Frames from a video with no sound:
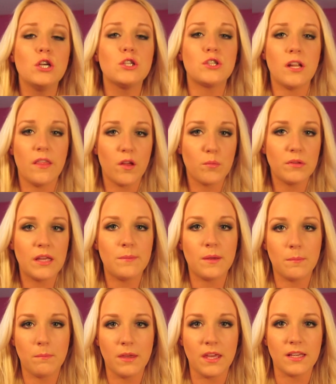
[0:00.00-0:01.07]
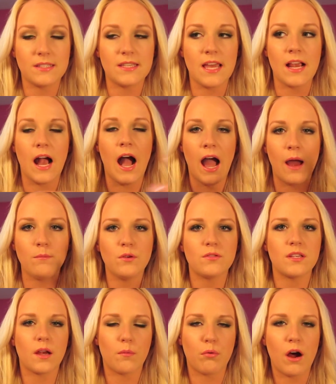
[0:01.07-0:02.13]
So now they're blaming me, saying I'm
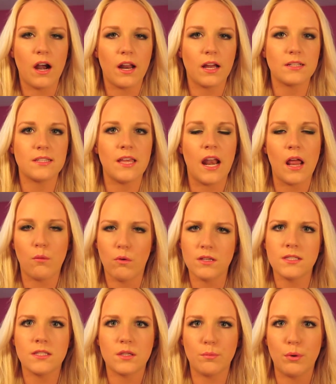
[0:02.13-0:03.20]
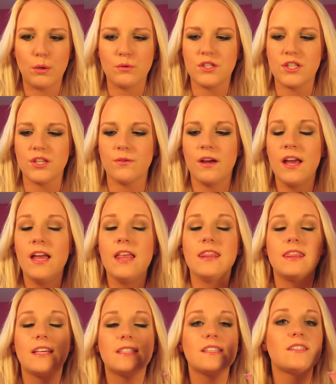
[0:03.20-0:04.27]
using a product that I wasn't supposed to.
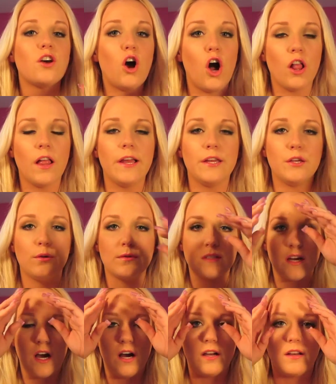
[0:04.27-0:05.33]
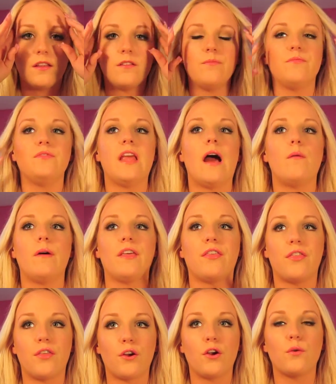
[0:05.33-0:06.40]
This is all I used on now my
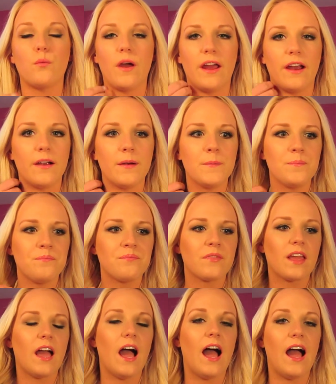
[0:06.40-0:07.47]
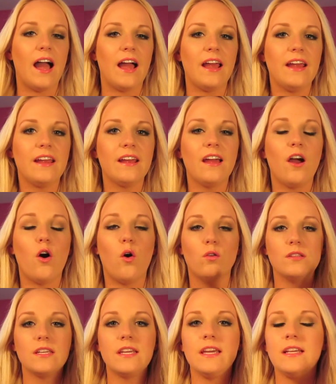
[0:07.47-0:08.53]
third wear. I
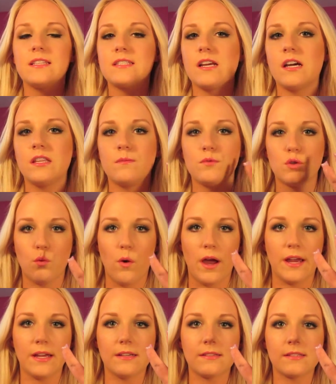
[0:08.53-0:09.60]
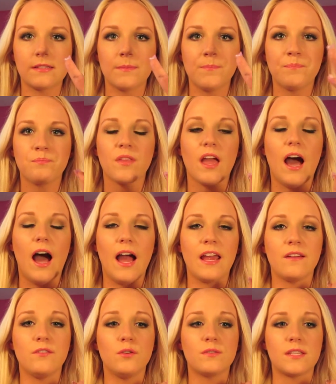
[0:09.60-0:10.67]
only heat styled them twice. I
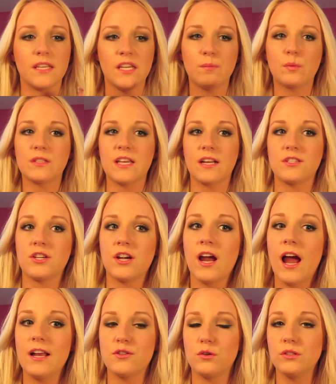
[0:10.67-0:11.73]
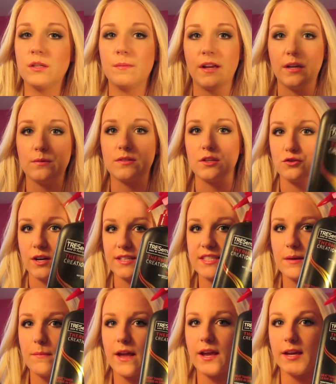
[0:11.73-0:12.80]
have used a heat protector. I told them I used the
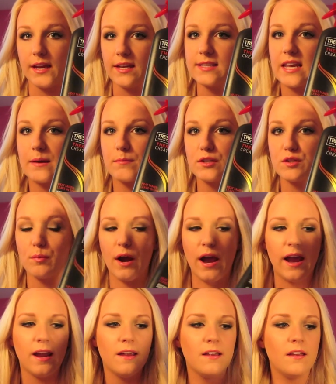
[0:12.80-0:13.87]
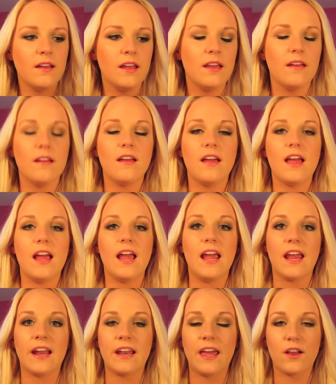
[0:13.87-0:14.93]
Tresemme heat tamer spray,
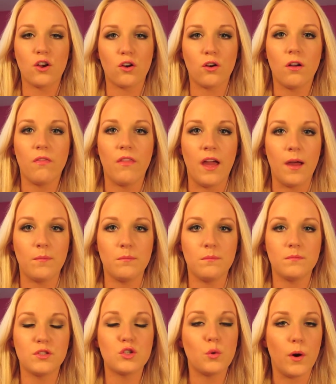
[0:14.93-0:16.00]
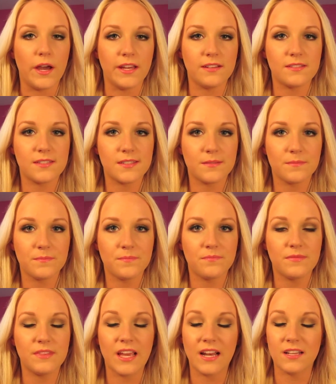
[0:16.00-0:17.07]
and I curled them twice.
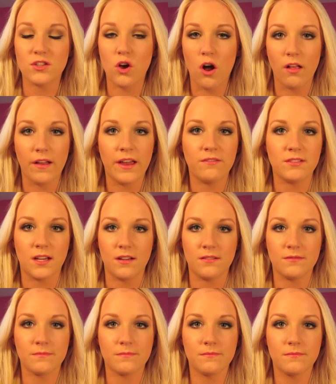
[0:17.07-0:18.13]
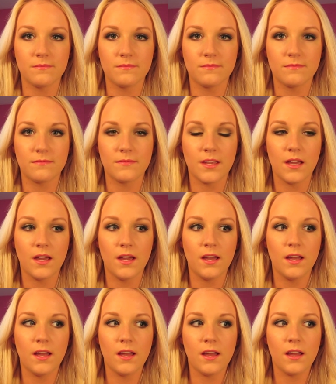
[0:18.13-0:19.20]
That is all I have done.
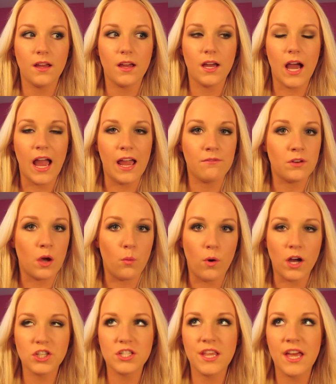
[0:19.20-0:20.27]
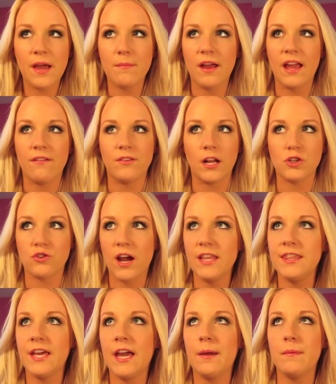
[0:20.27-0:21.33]
I have not washed them. I have not
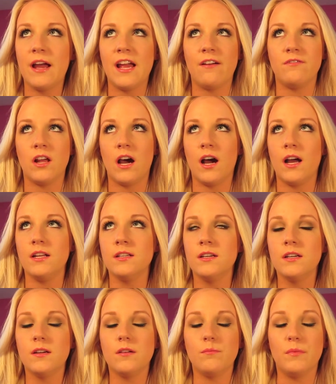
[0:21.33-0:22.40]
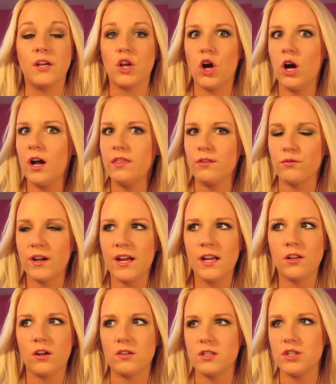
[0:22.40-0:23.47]
dried them. I have not been caught in the
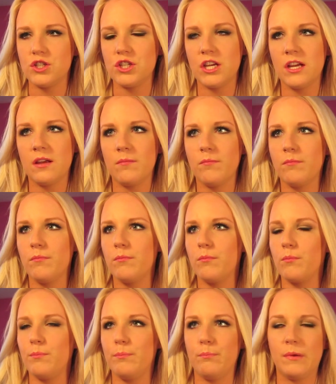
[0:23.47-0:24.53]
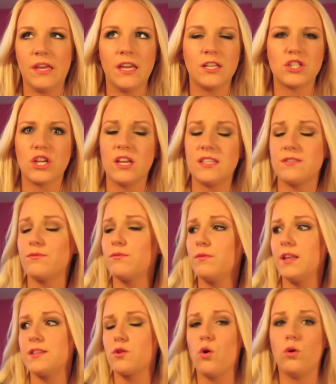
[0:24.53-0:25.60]
rain, gone to the gym, beach.
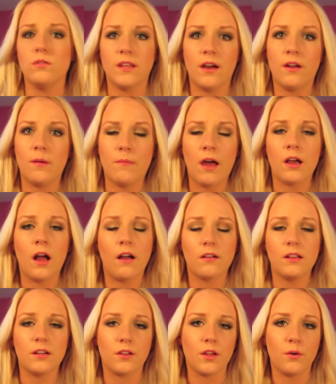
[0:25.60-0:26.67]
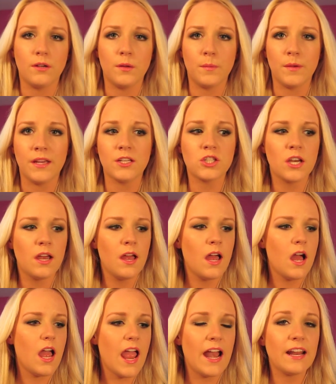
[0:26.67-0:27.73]
It's cold out. I'm not clearly going to the beach.
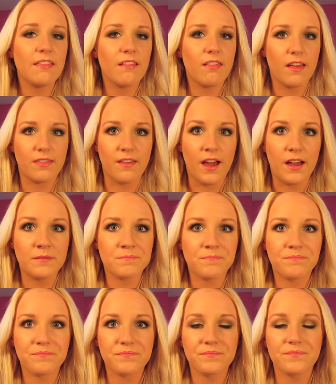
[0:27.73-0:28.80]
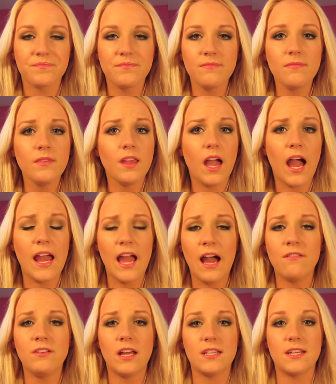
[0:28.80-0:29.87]
Anything like that. I
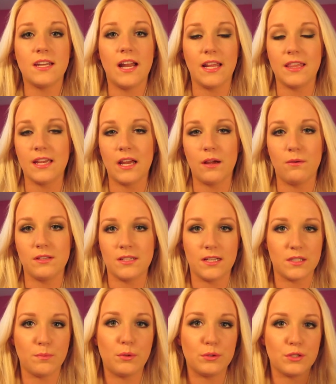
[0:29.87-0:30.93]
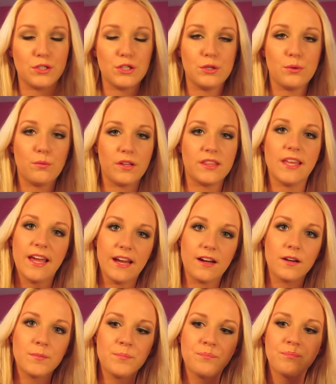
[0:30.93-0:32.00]
have not done anything I was not supposed to do with the
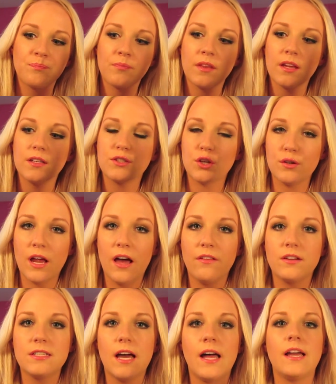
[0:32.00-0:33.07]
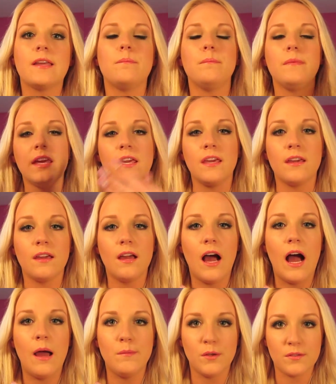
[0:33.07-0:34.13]
hair. So now they're telling me
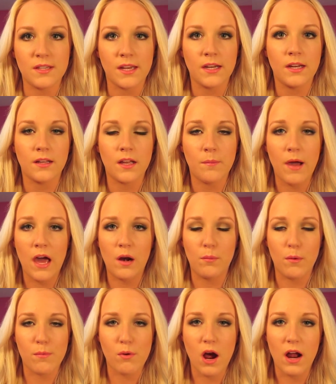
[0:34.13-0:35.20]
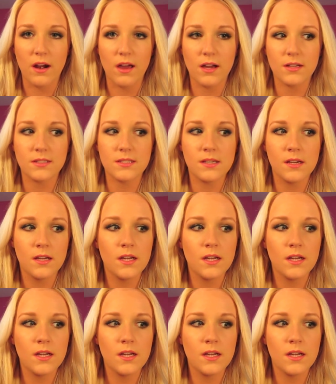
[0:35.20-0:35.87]
I'm using an incompatible product.